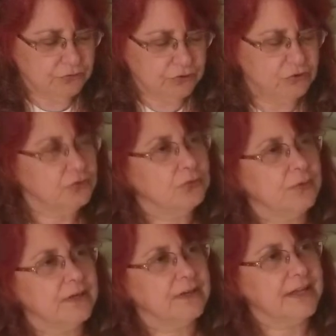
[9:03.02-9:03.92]
to do
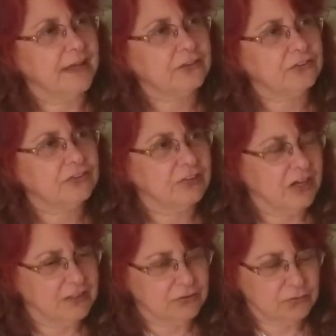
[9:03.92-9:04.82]
an
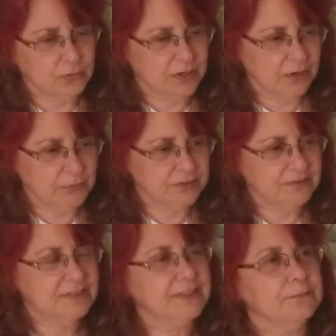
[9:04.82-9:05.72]
exercise when I was a
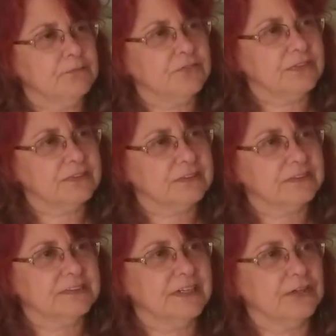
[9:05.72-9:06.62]
team
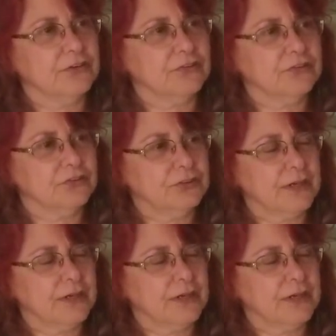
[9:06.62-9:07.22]
facilitator to